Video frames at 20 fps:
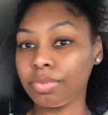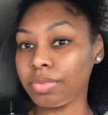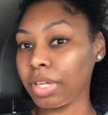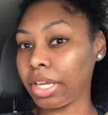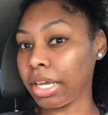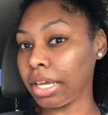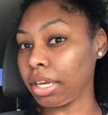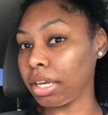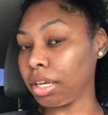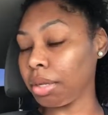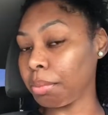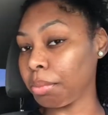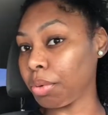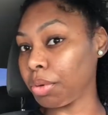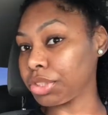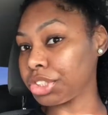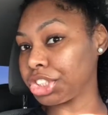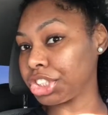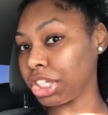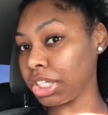they had a little
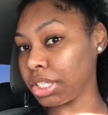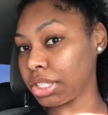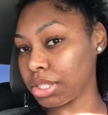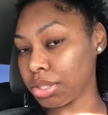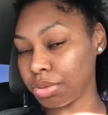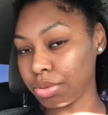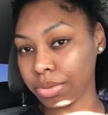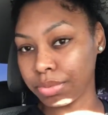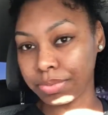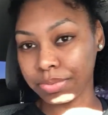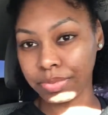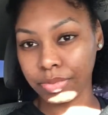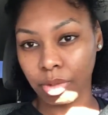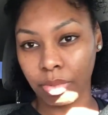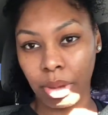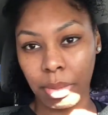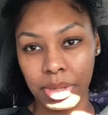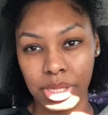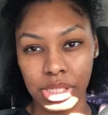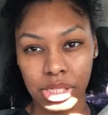more chink to them.
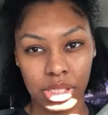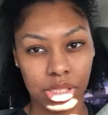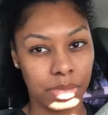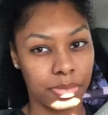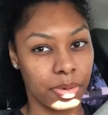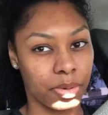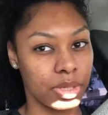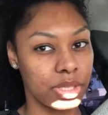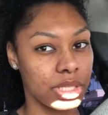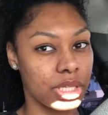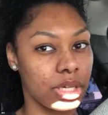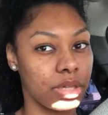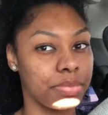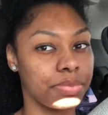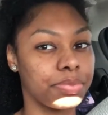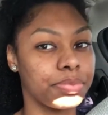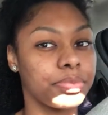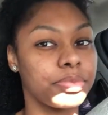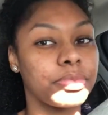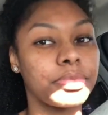Maybe it's a ponytail
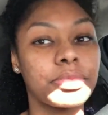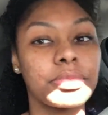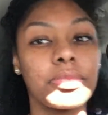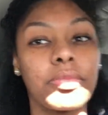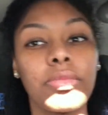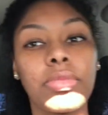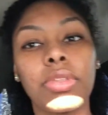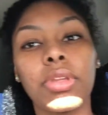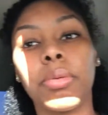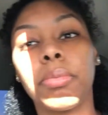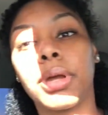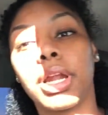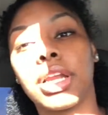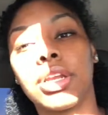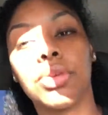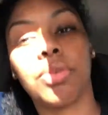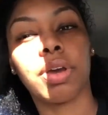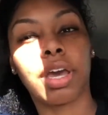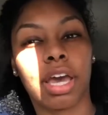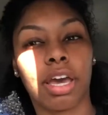but I
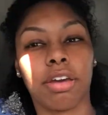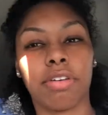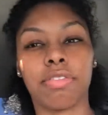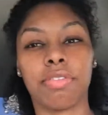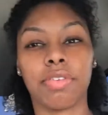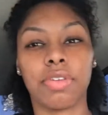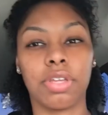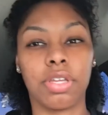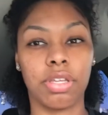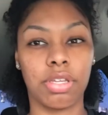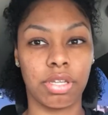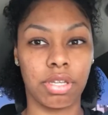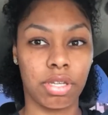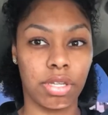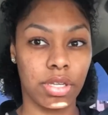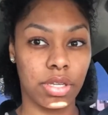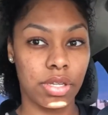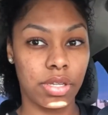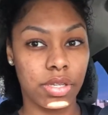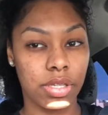do have
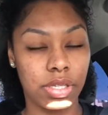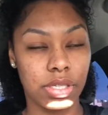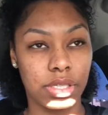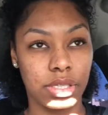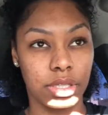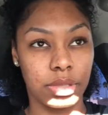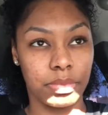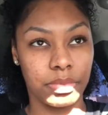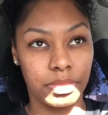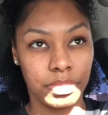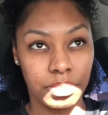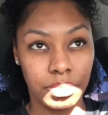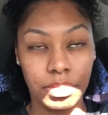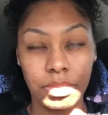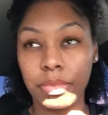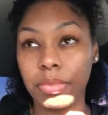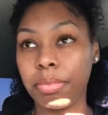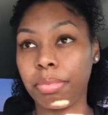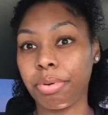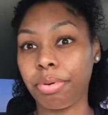some
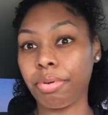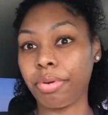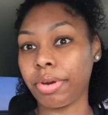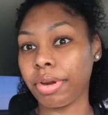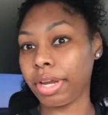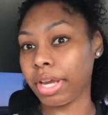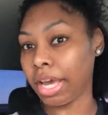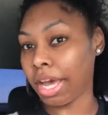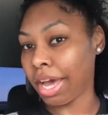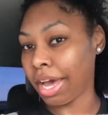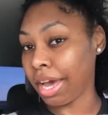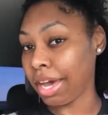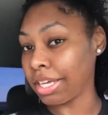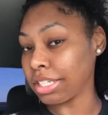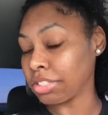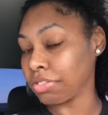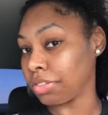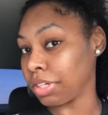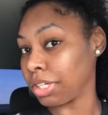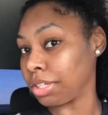pretty
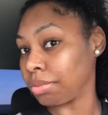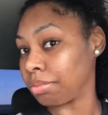eyes if I